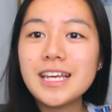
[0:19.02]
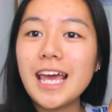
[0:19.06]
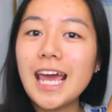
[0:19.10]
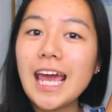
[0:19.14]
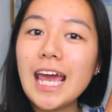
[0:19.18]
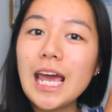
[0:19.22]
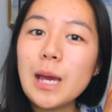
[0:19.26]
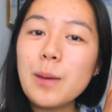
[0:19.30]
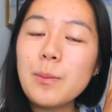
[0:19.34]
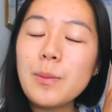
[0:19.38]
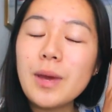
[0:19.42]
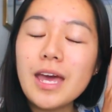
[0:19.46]

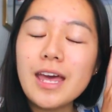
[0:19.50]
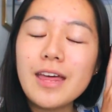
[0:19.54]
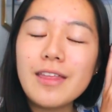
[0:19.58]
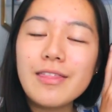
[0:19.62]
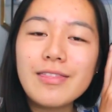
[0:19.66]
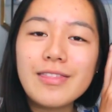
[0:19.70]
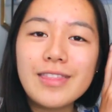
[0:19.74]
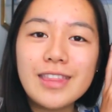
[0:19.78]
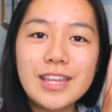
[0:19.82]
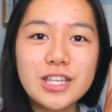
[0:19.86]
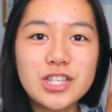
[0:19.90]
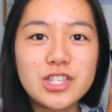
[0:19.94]
came
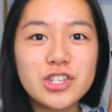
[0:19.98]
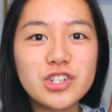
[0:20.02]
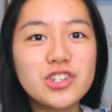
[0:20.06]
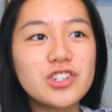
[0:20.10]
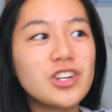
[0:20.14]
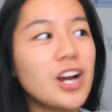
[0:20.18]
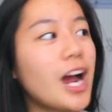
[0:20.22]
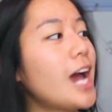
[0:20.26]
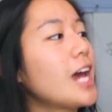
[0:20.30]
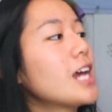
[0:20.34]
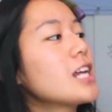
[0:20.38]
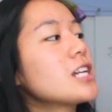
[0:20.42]
in this
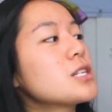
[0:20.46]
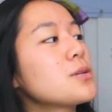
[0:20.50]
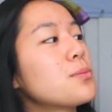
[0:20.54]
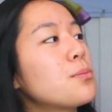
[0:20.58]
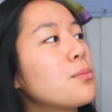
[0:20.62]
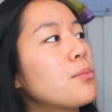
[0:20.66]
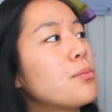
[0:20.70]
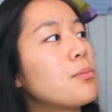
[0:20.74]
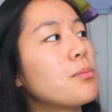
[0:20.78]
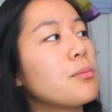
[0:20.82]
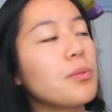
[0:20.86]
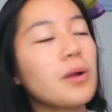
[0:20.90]
giant
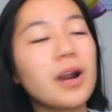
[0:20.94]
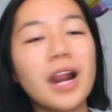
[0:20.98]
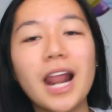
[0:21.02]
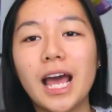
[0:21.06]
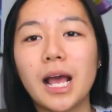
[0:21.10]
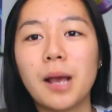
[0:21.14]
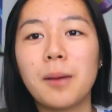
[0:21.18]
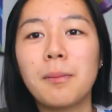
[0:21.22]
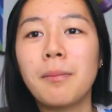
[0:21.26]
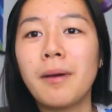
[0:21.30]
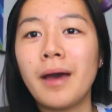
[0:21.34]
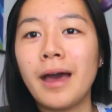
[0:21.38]

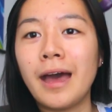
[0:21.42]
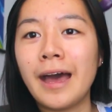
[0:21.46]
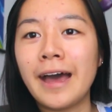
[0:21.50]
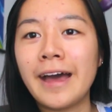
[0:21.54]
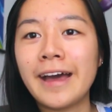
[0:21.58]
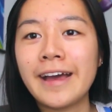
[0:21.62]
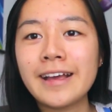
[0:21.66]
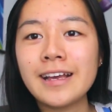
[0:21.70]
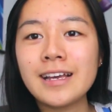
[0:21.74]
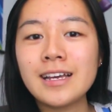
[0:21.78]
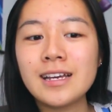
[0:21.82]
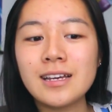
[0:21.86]
black
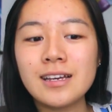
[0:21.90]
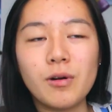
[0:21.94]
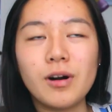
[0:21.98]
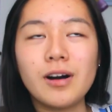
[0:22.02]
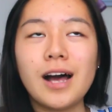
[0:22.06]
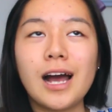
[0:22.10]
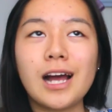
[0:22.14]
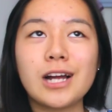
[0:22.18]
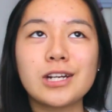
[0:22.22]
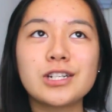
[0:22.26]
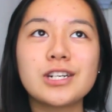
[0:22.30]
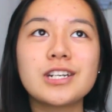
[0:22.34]
bag. Well,
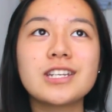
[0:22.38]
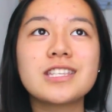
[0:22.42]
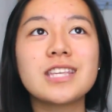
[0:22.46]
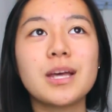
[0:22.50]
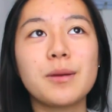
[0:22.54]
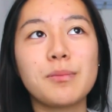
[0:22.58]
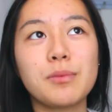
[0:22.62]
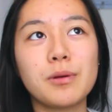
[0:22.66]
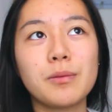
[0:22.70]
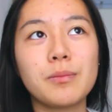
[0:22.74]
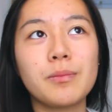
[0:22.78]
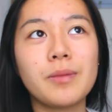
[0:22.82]
actually
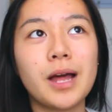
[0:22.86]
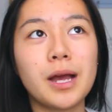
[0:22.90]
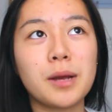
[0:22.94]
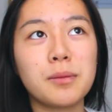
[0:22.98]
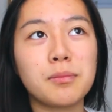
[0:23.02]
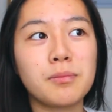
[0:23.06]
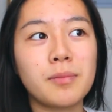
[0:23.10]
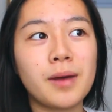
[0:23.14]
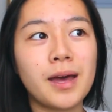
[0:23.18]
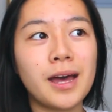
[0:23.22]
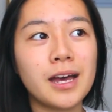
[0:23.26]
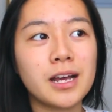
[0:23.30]
separate
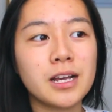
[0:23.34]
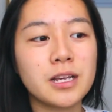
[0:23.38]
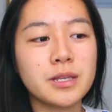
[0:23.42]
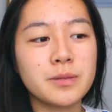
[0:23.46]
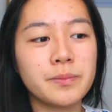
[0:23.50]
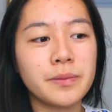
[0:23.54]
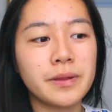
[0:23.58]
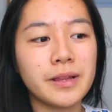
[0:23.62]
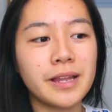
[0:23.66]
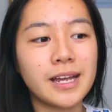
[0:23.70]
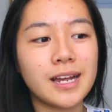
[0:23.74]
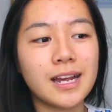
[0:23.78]
black bags,
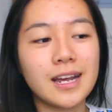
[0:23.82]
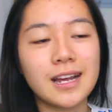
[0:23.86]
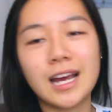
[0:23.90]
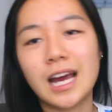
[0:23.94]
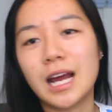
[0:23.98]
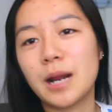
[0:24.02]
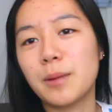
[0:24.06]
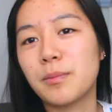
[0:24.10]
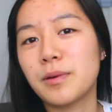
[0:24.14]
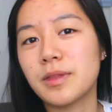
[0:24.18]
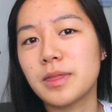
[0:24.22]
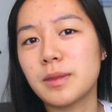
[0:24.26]
but like I
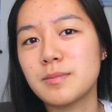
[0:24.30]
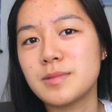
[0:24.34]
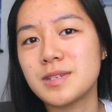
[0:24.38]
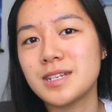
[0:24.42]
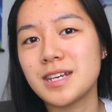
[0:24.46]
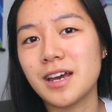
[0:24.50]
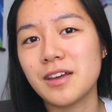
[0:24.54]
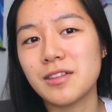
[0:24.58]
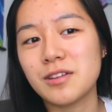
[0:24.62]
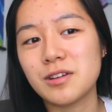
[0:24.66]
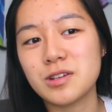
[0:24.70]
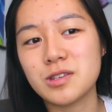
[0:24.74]
kind of put them
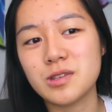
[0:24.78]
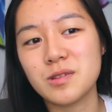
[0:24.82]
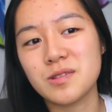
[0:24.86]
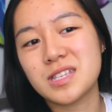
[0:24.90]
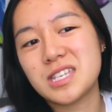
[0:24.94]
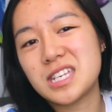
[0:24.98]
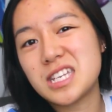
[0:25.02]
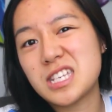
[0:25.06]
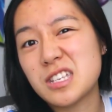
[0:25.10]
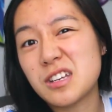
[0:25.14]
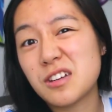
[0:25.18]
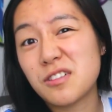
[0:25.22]
together so
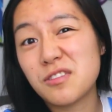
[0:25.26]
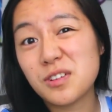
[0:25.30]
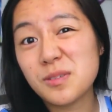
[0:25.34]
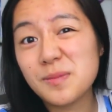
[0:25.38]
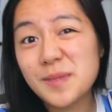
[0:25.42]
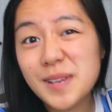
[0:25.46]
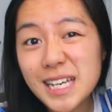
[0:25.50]
it's easier for